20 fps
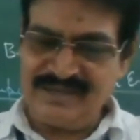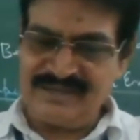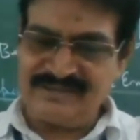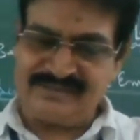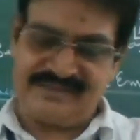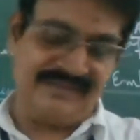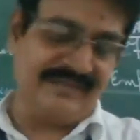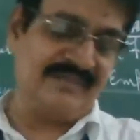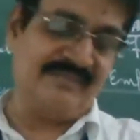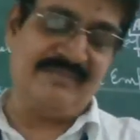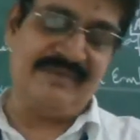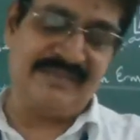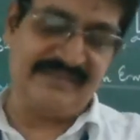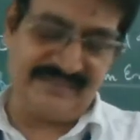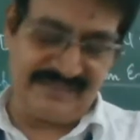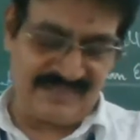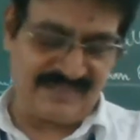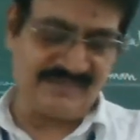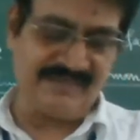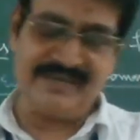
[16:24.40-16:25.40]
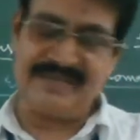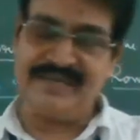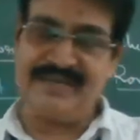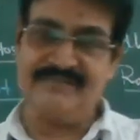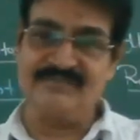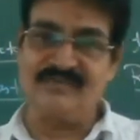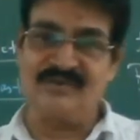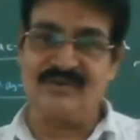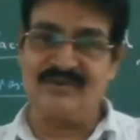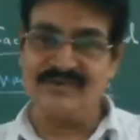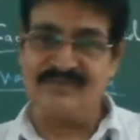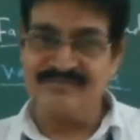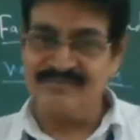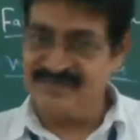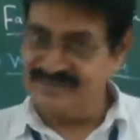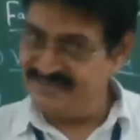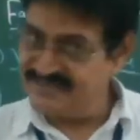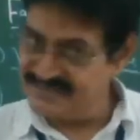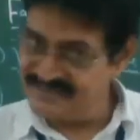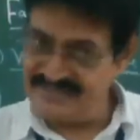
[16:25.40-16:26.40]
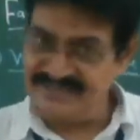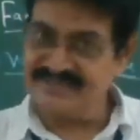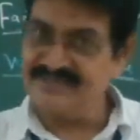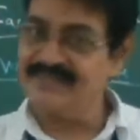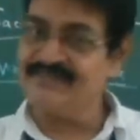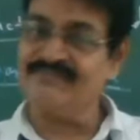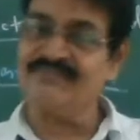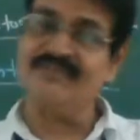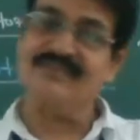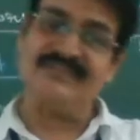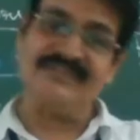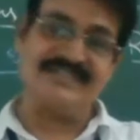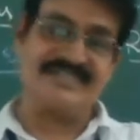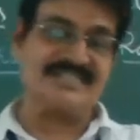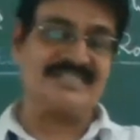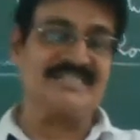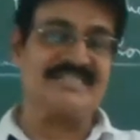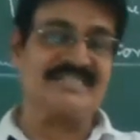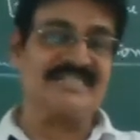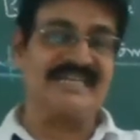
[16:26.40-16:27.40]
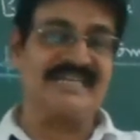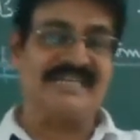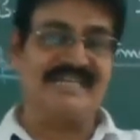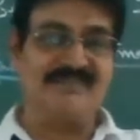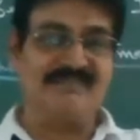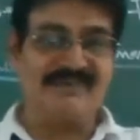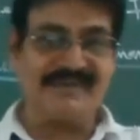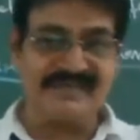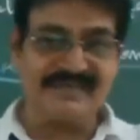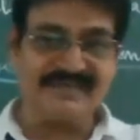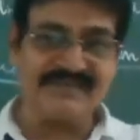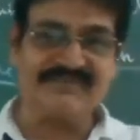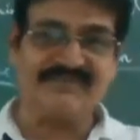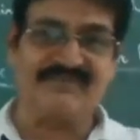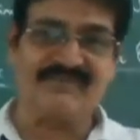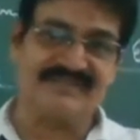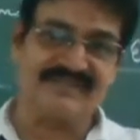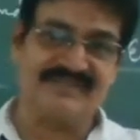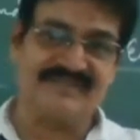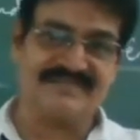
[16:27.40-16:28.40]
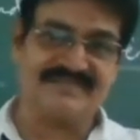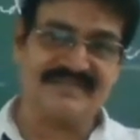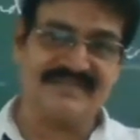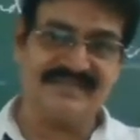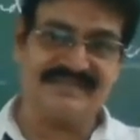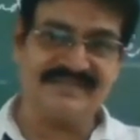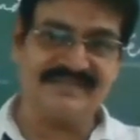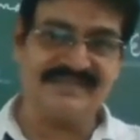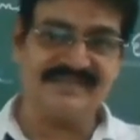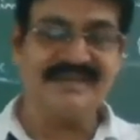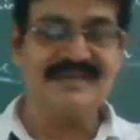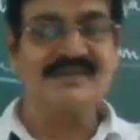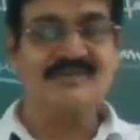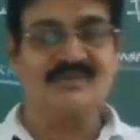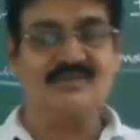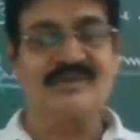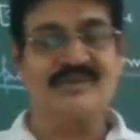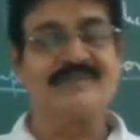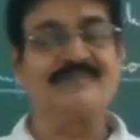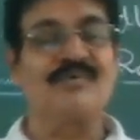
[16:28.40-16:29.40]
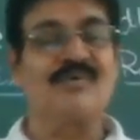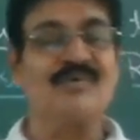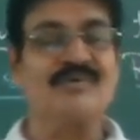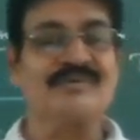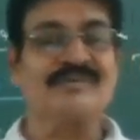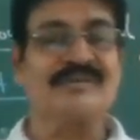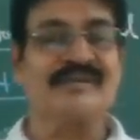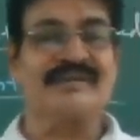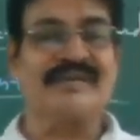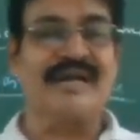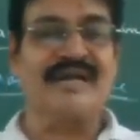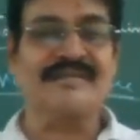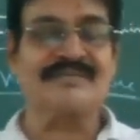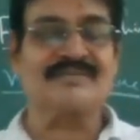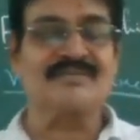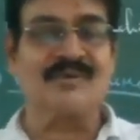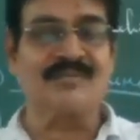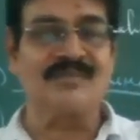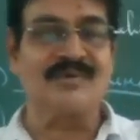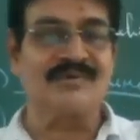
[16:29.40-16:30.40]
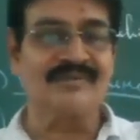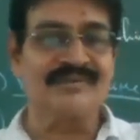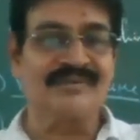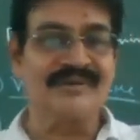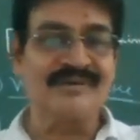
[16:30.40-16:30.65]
this became the necessary for the state and imperative for the state to impose the tax upon